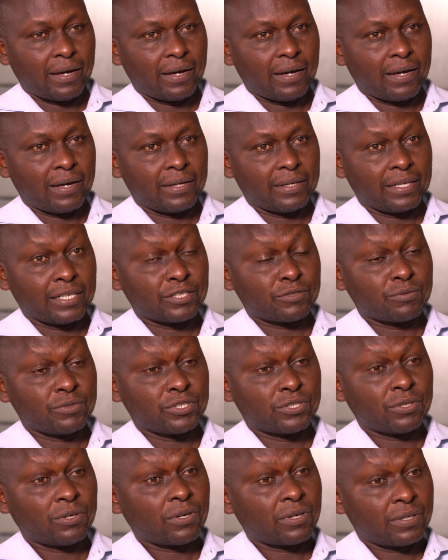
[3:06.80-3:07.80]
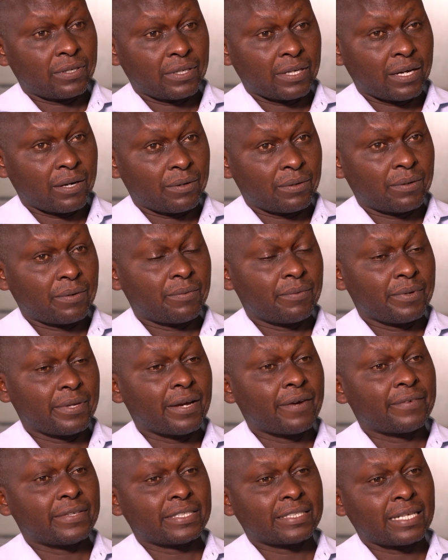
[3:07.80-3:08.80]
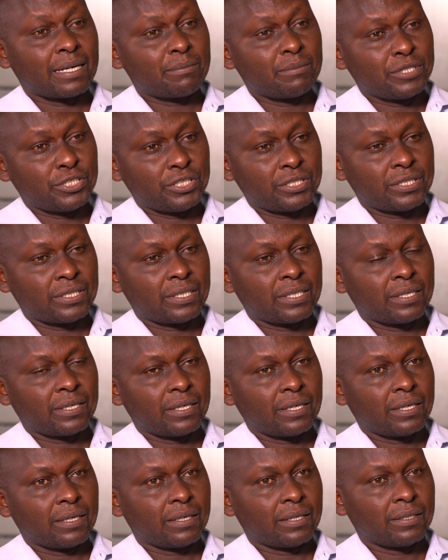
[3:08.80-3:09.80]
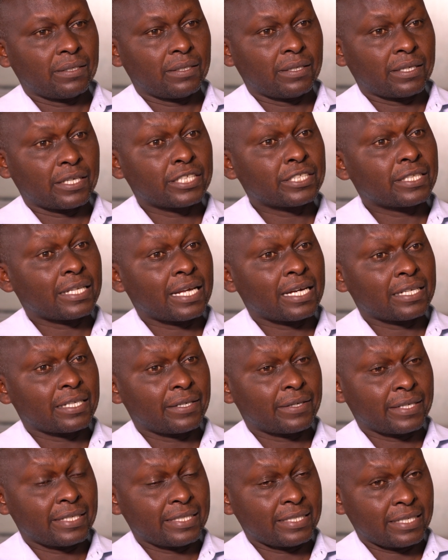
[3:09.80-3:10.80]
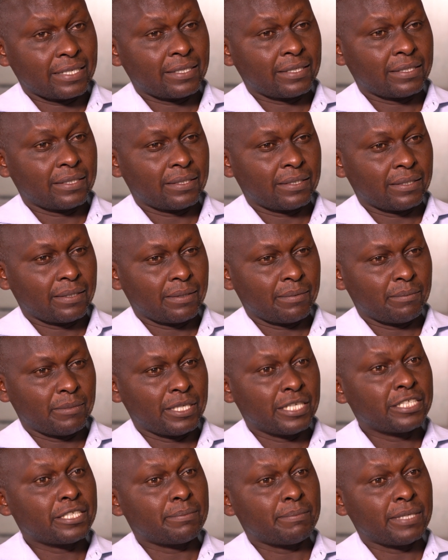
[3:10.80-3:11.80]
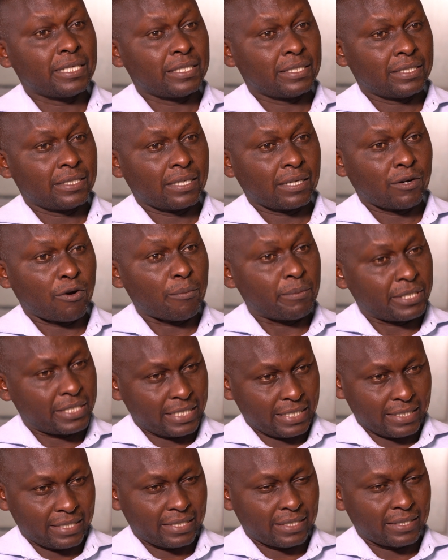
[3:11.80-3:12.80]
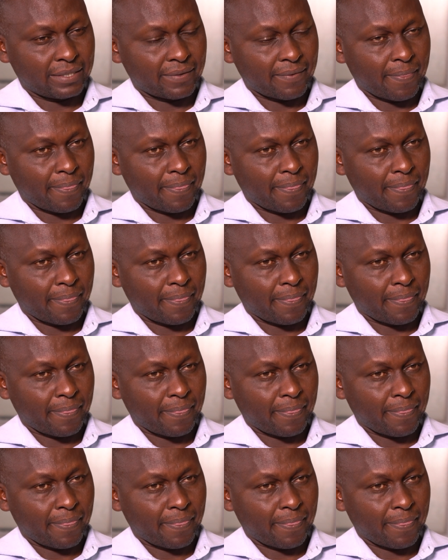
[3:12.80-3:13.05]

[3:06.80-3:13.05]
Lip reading: And as we talk now, we have established rangeland grazing management committees.